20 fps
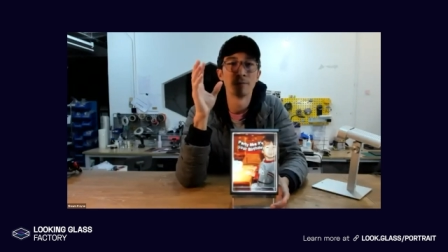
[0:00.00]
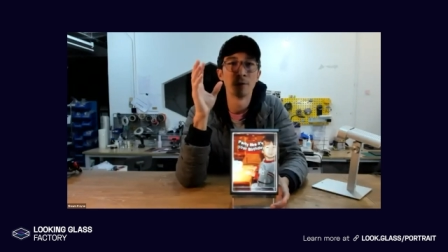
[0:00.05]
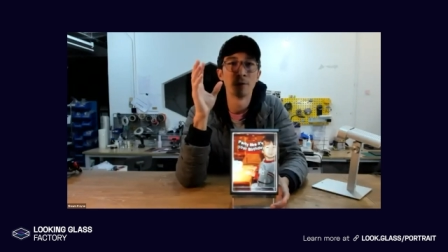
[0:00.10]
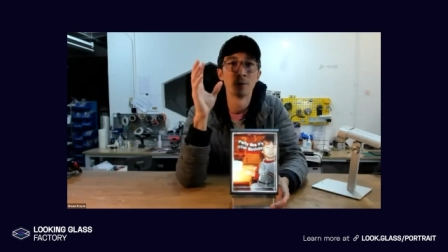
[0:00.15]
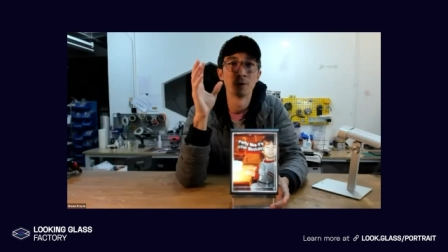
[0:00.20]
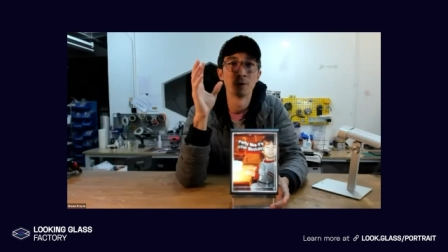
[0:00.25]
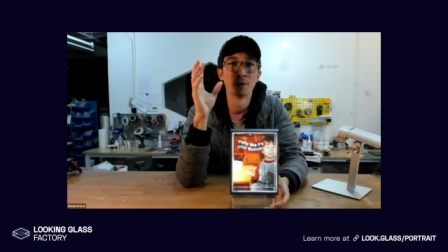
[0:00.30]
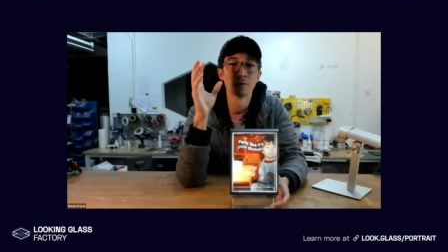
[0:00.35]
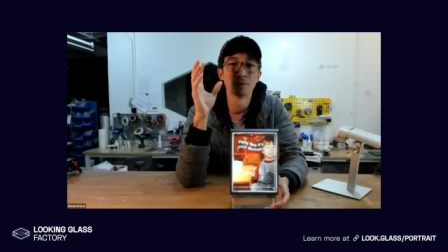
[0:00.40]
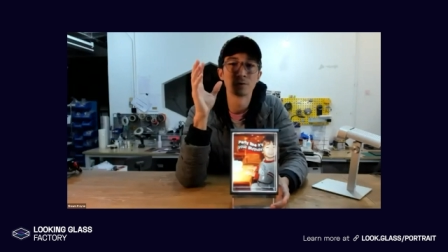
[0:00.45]

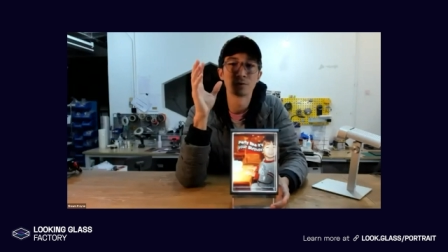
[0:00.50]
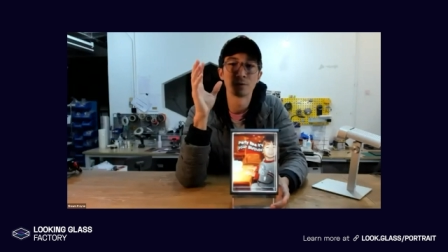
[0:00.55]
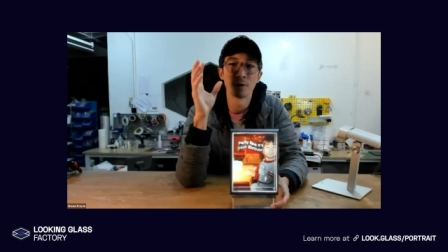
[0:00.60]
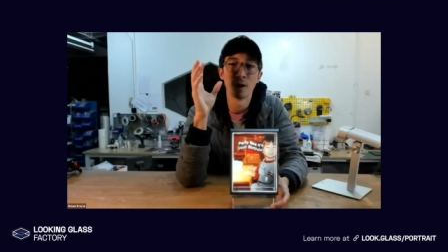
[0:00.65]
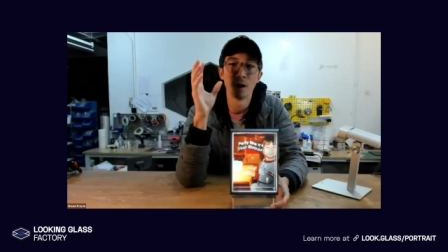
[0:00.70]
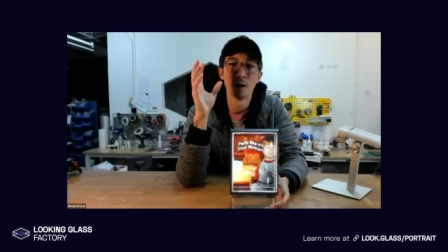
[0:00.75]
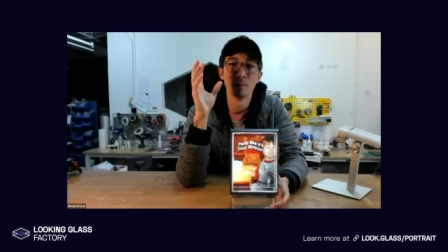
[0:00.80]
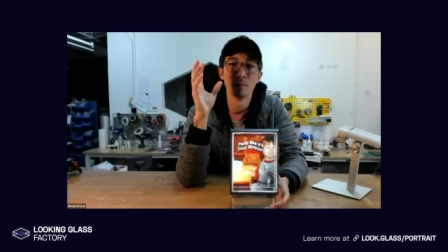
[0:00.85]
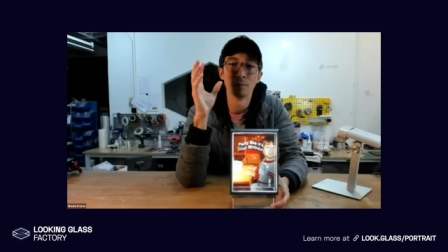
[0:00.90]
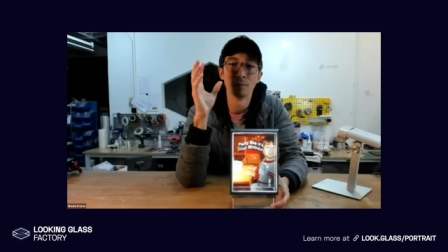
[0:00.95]
photos
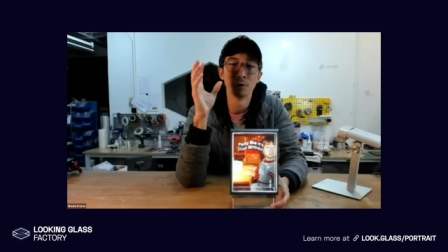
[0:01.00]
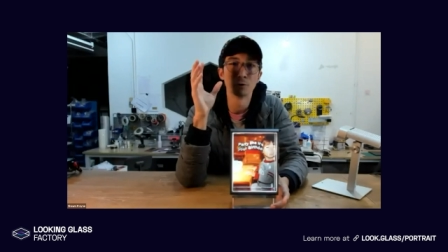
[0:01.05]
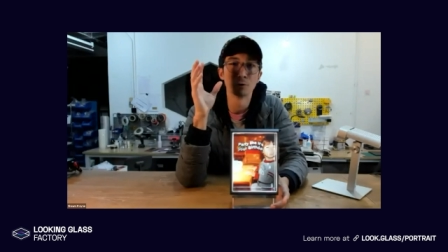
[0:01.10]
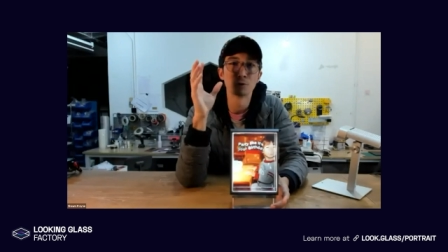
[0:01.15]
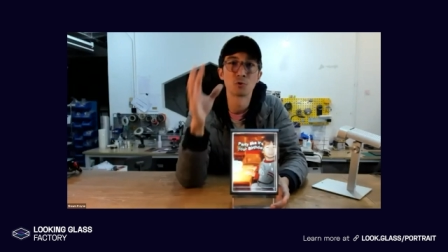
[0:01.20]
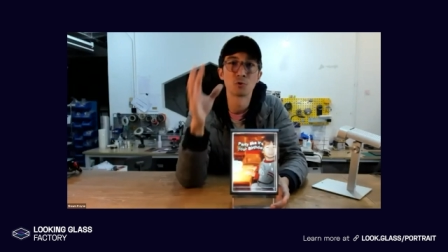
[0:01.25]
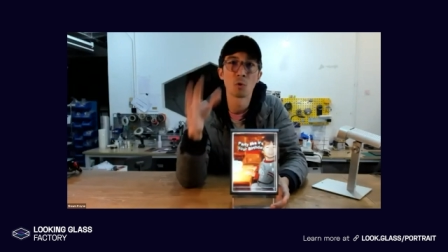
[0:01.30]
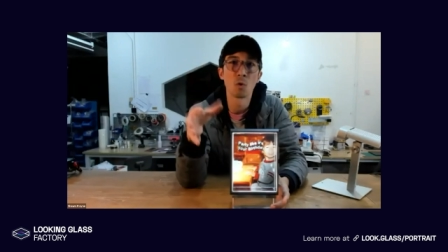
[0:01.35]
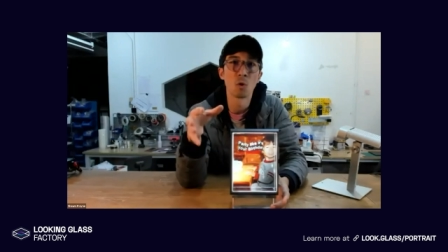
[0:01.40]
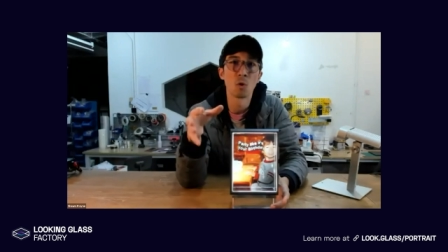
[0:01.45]
from your
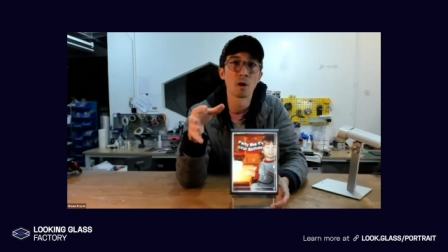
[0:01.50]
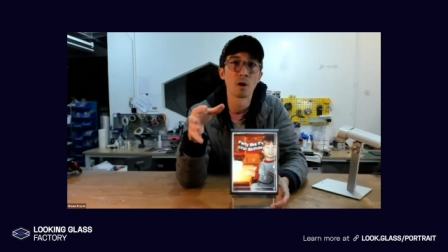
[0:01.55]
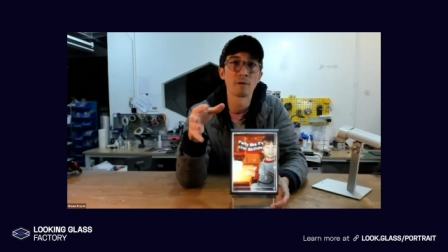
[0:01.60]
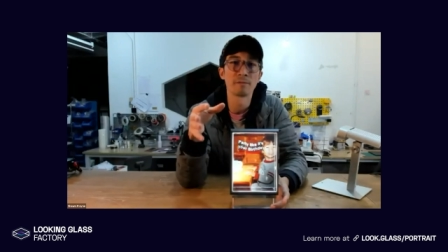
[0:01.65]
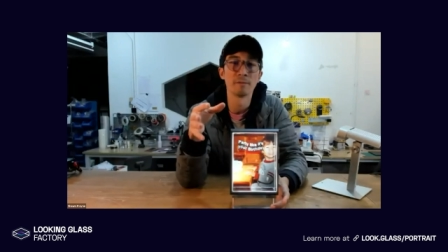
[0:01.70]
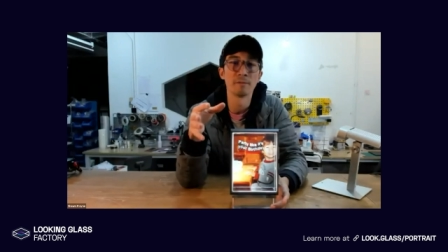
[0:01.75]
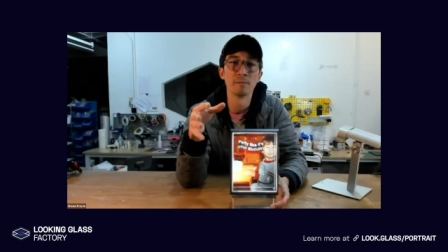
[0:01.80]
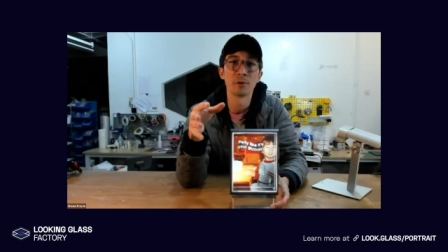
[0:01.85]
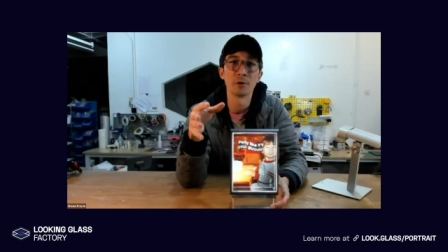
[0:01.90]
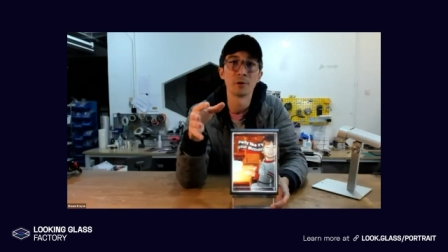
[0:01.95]
drawer
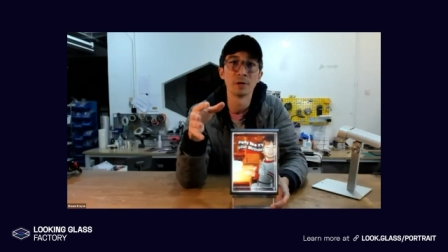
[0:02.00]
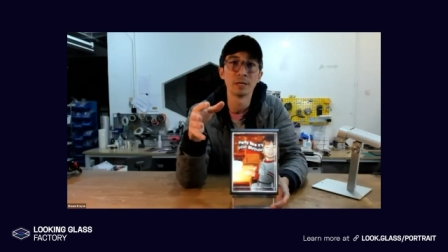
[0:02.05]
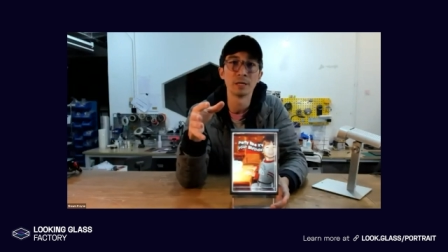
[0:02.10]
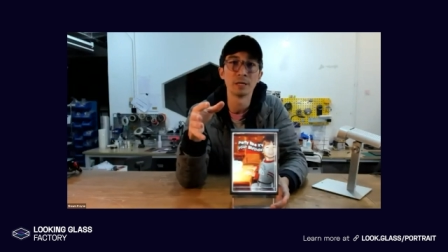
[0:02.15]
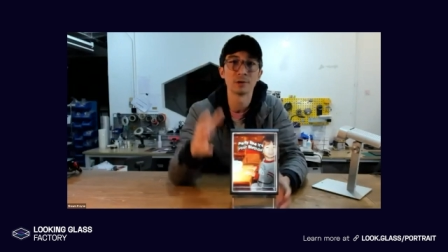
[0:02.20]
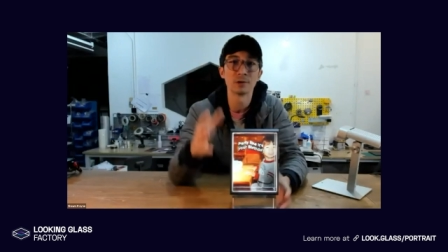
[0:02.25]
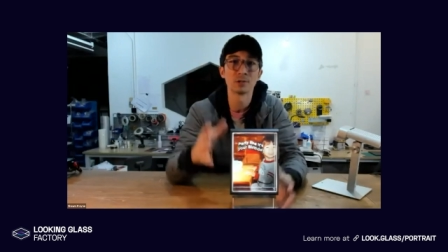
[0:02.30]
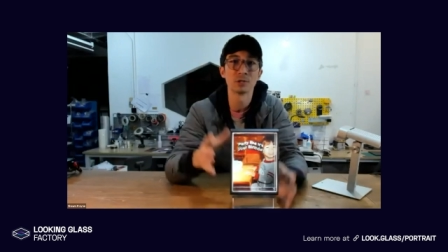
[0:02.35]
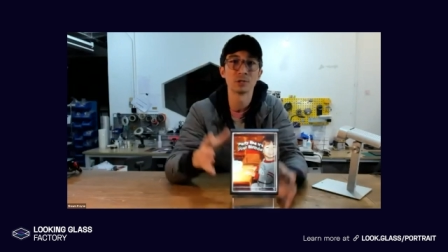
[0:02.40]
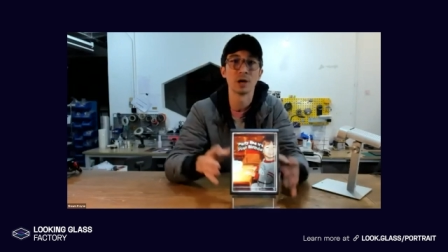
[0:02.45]
from 30
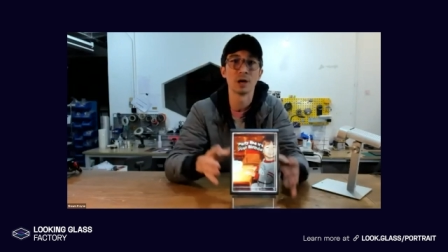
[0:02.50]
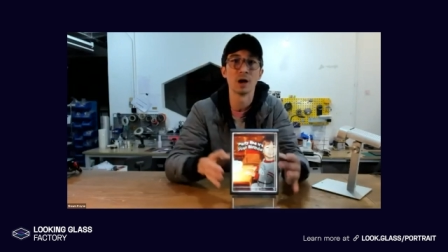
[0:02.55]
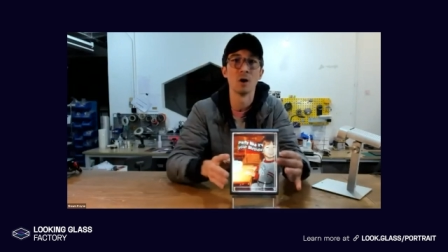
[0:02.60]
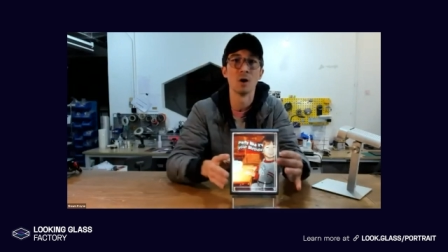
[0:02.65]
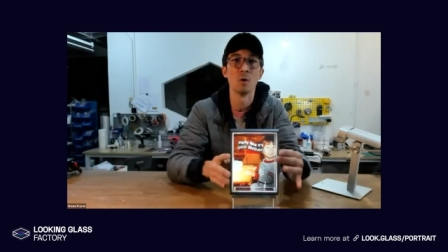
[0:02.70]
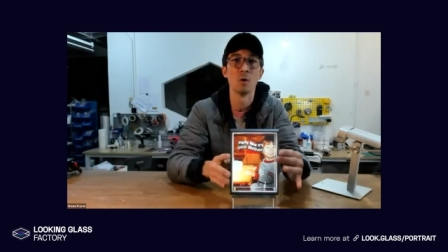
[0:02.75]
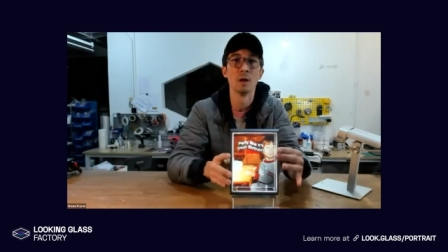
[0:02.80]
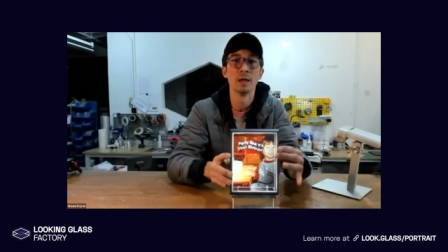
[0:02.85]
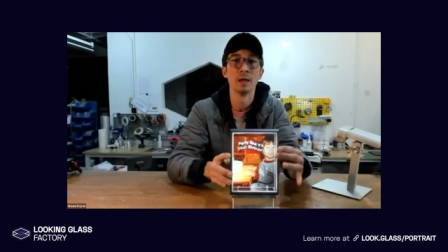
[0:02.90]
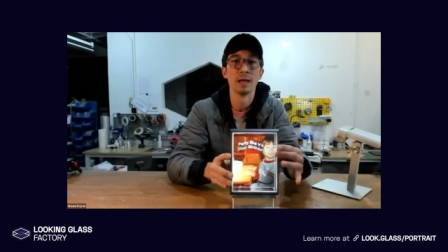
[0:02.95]
years
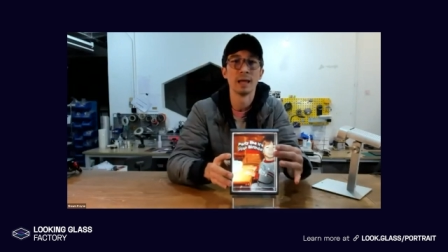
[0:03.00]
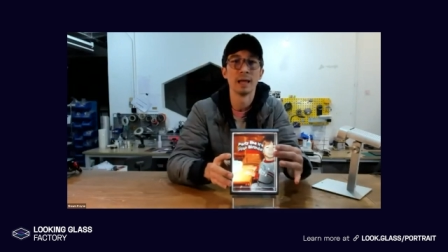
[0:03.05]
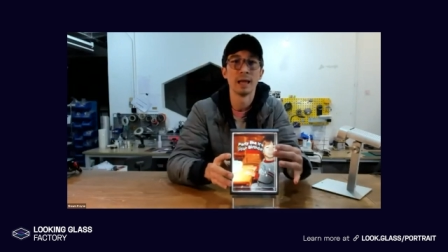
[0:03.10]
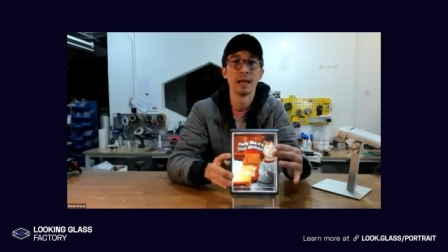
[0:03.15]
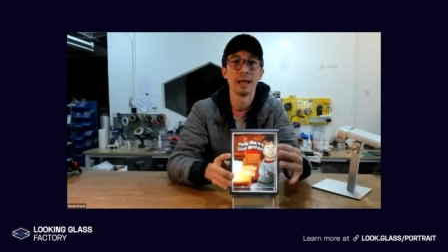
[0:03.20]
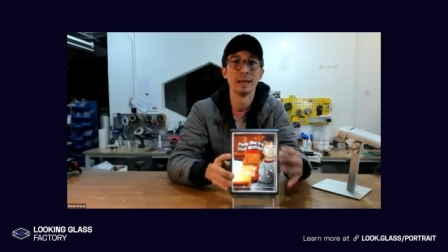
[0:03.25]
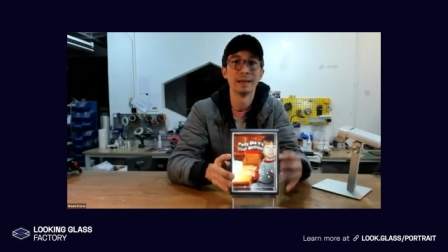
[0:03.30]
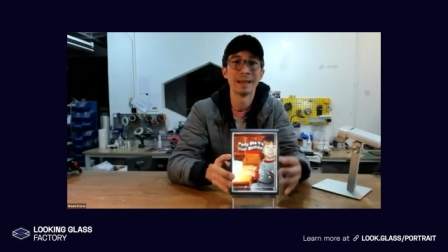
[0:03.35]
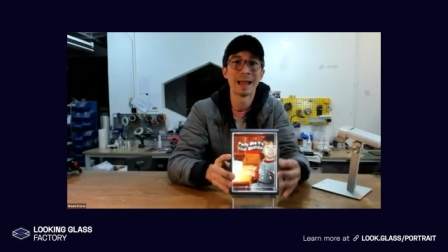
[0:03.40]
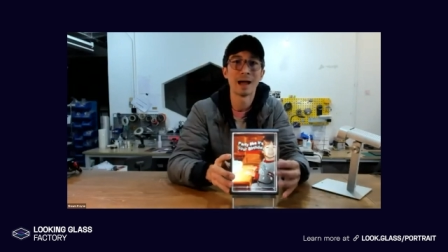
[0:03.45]
ago.
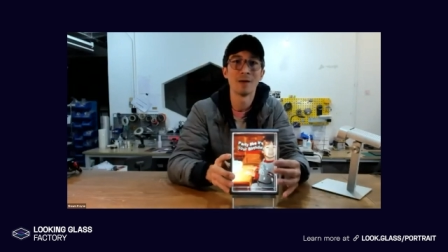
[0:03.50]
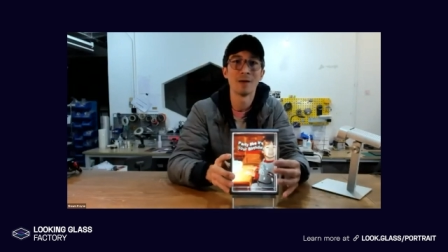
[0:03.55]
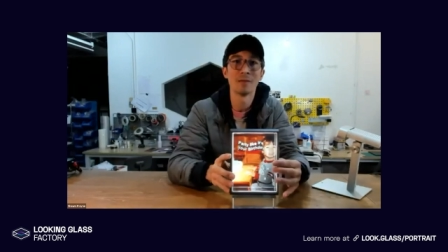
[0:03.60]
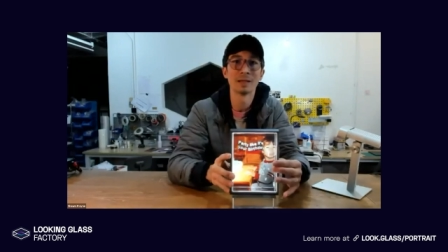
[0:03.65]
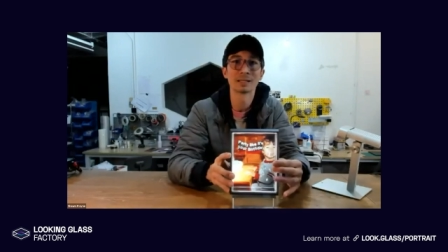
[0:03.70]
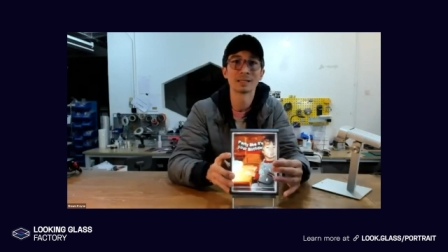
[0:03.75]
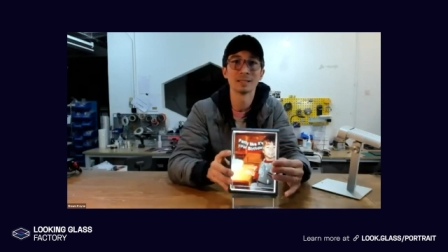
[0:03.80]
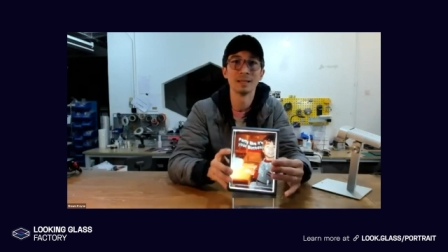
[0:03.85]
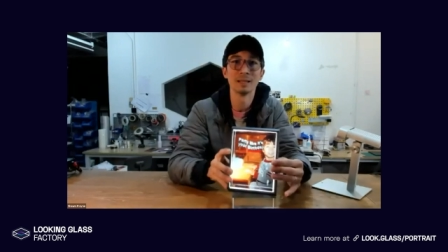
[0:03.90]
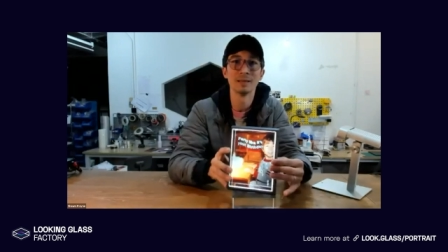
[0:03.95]
And now
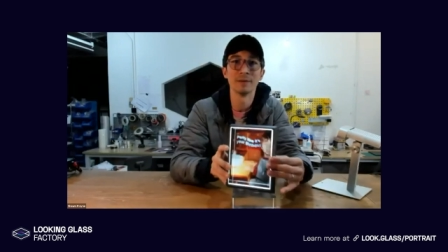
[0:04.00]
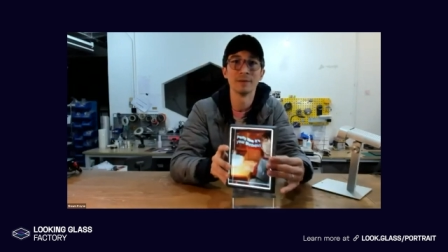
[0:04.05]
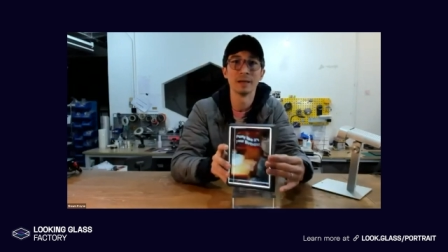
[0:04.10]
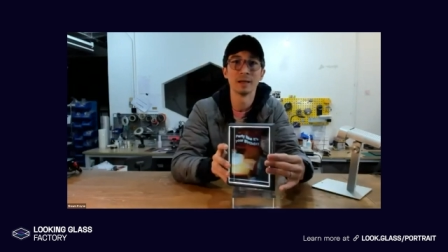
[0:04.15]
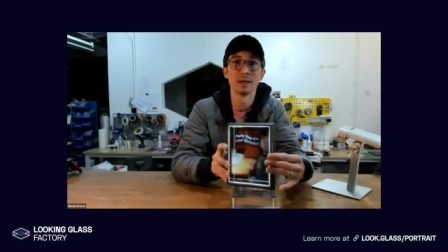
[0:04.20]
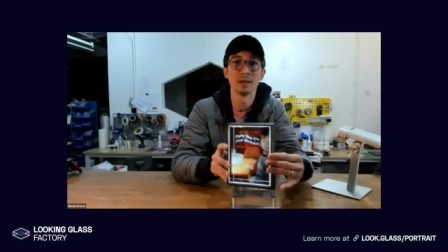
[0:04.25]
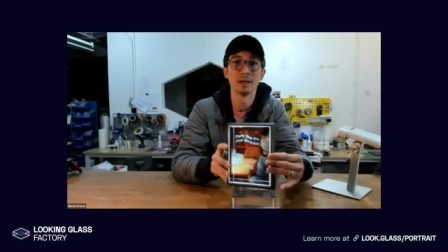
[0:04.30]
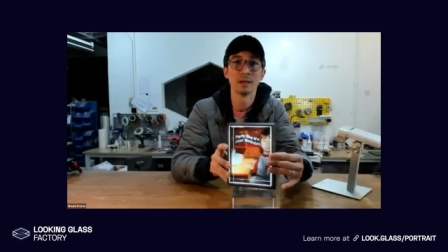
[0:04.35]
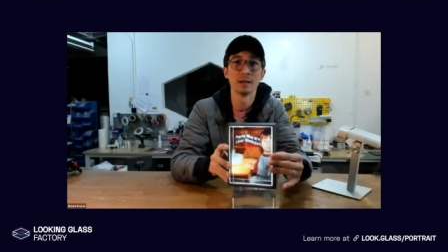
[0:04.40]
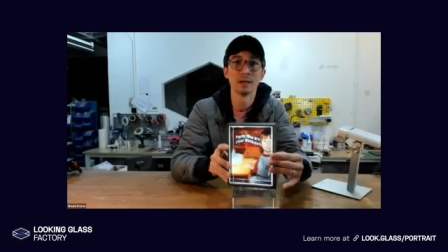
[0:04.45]
that's living